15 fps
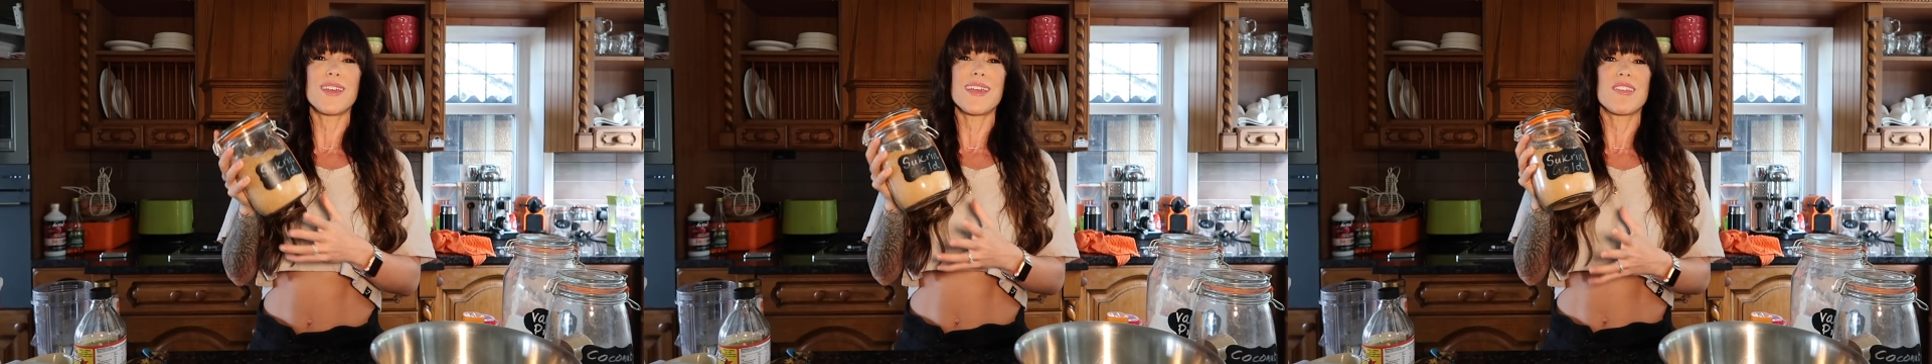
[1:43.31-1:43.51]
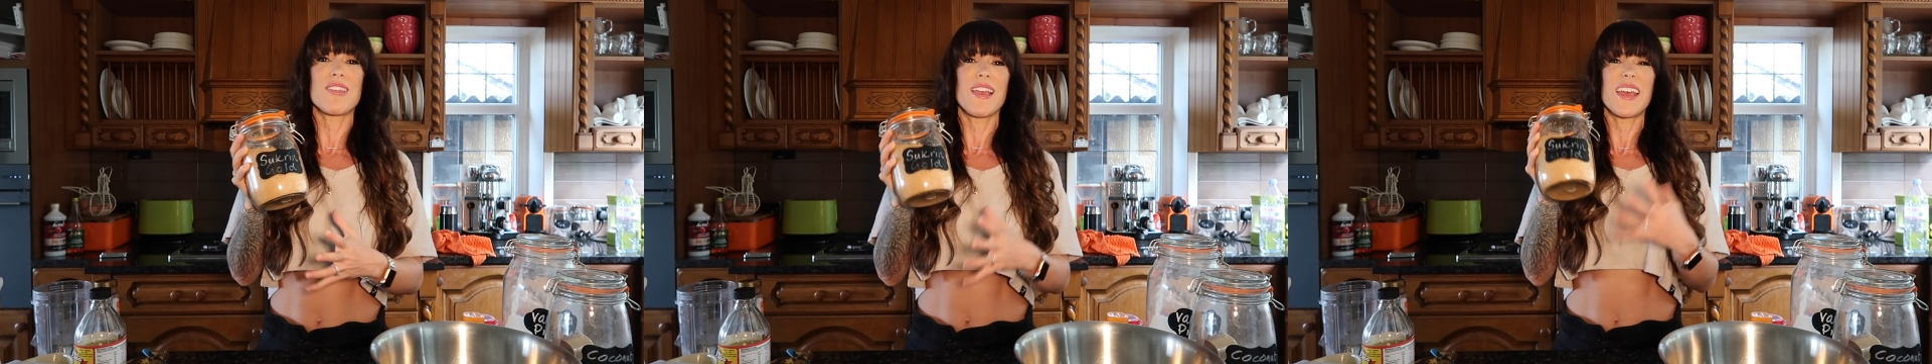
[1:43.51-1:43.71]

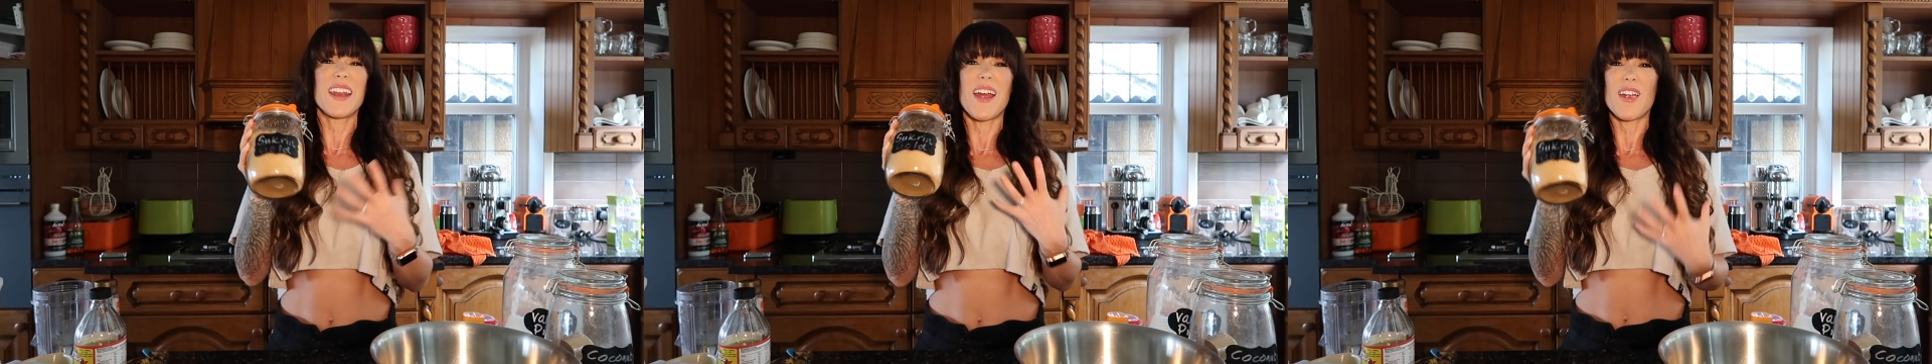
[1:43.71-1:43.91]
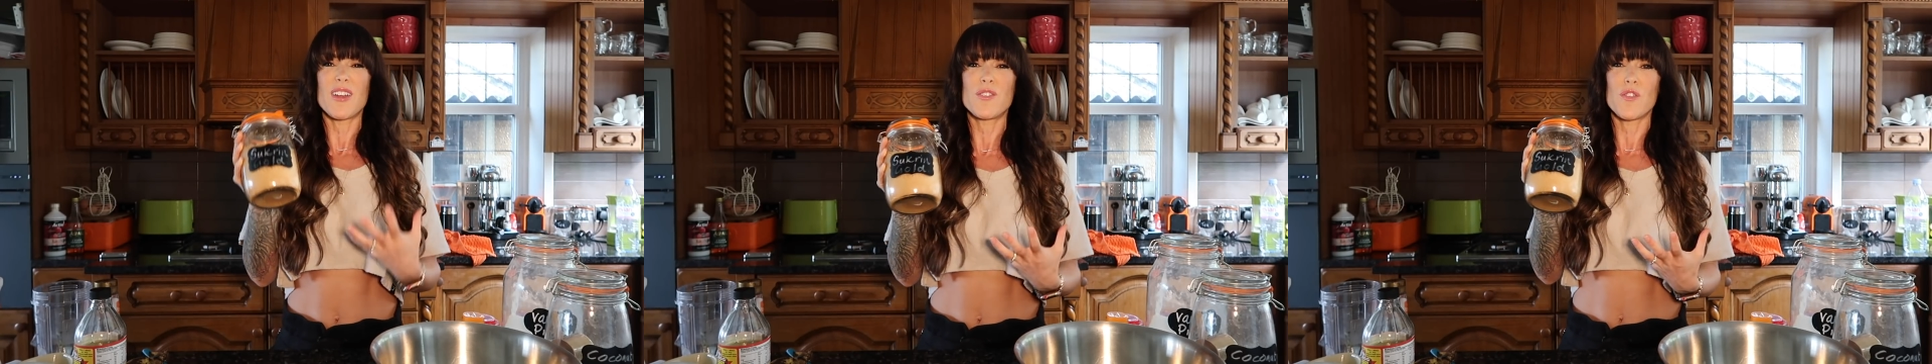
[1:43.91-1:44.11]
It's like
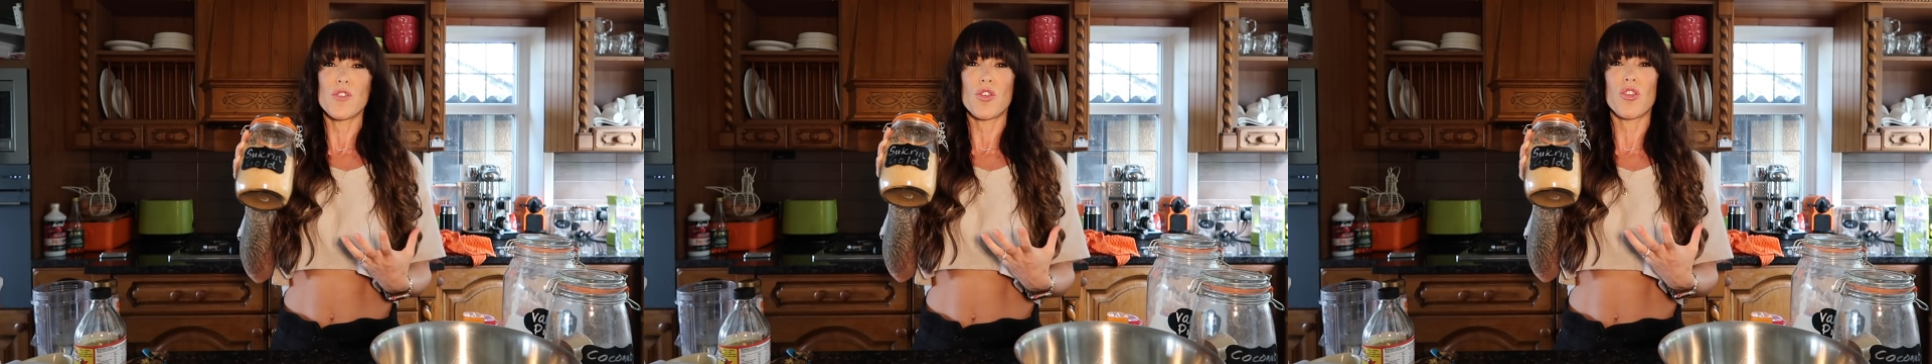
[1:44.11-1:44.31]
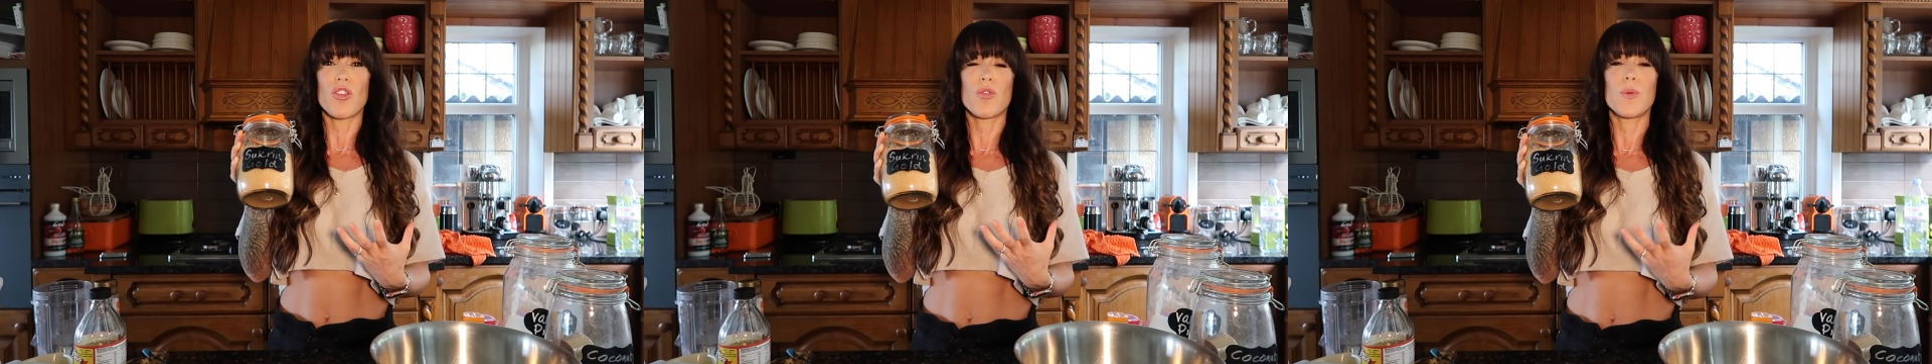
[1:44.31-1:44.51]
an
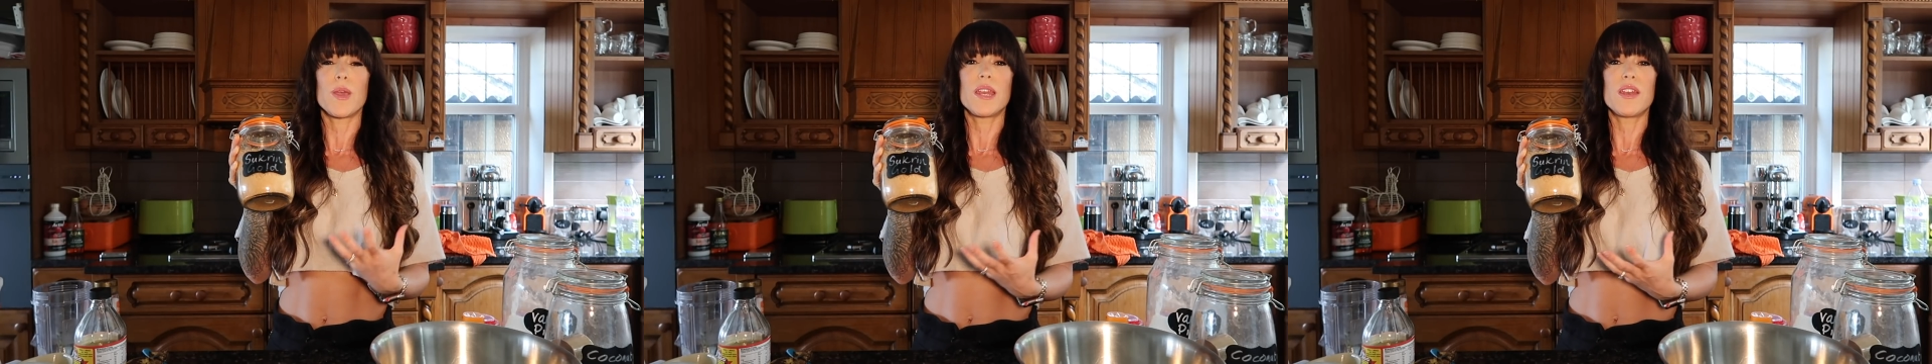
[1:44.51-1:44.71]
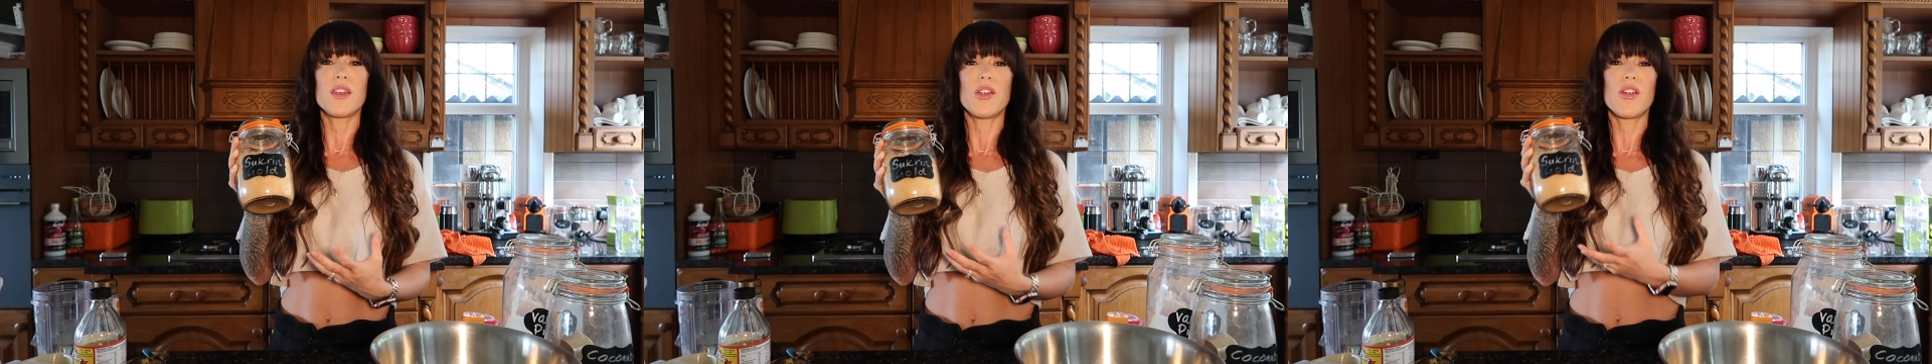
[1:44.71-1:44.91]
artificial
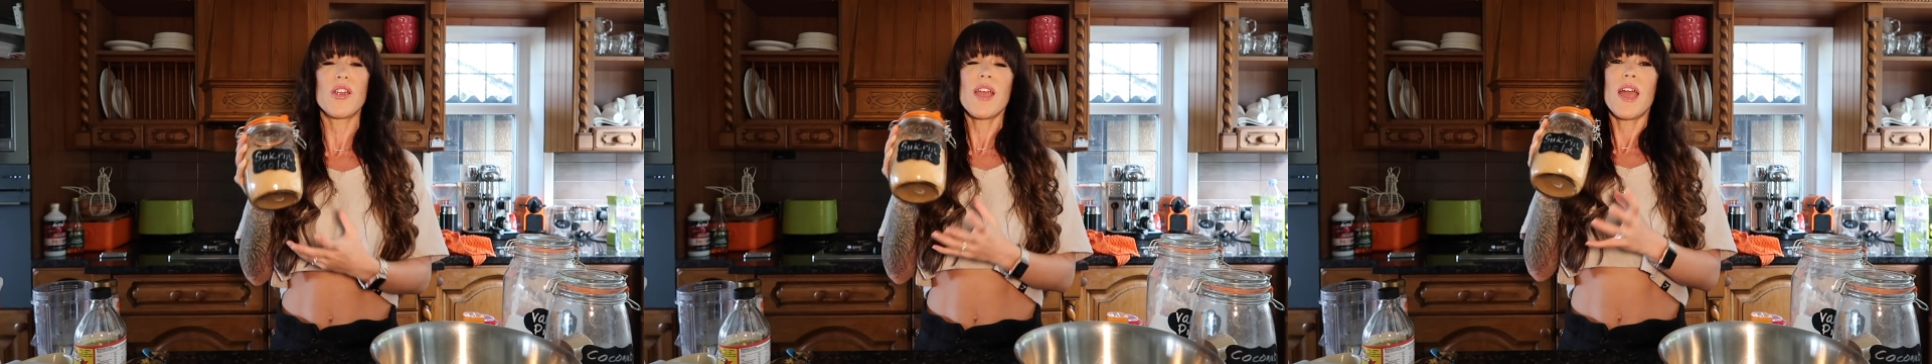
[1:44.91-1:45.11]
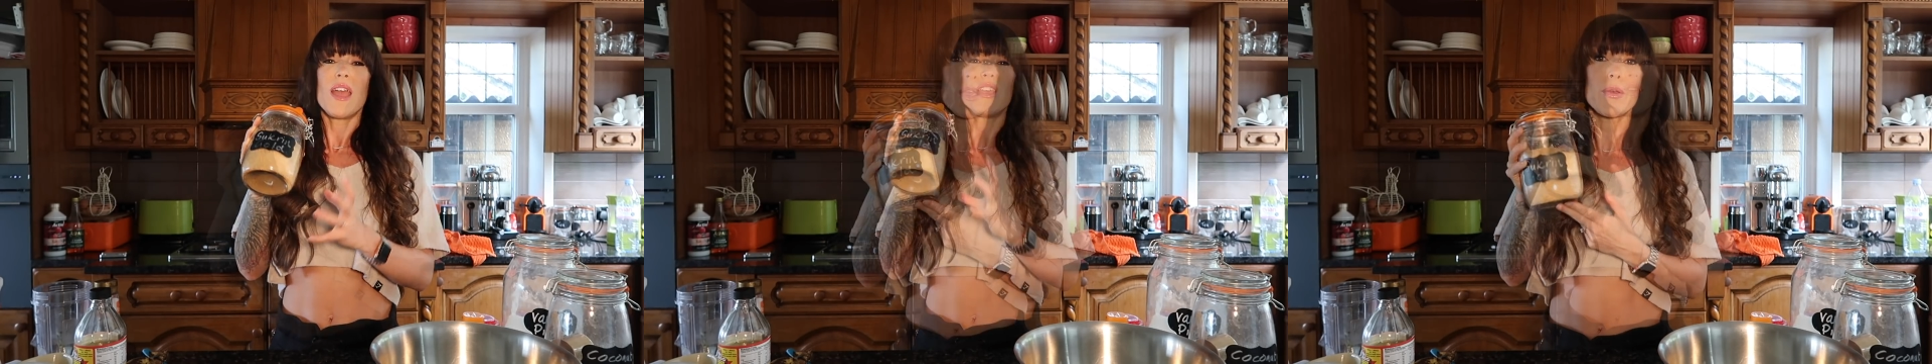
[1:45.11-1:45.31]
sweetener.